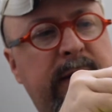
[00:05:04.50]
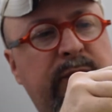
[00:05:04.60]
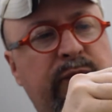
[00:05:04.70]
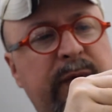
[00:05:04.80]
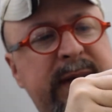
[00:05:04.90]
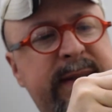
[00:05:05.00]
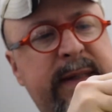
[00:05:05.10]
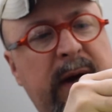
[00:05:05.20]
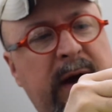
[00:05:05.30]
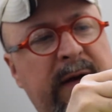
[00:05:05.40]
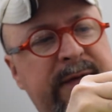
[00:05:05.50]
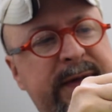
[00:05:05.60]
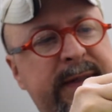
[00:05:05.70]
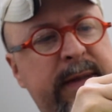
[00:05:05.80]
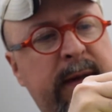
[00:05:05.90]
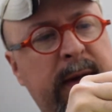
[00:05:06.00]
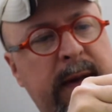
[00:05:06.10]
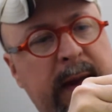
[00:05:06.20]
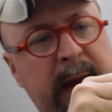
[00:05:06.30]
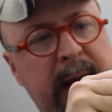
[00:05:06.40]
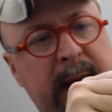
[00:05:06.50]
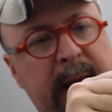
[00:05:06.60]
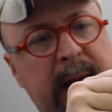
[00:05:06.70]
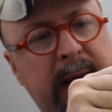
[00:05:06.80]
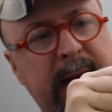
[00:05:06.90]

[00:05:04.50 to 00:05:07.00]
wrist cuffs and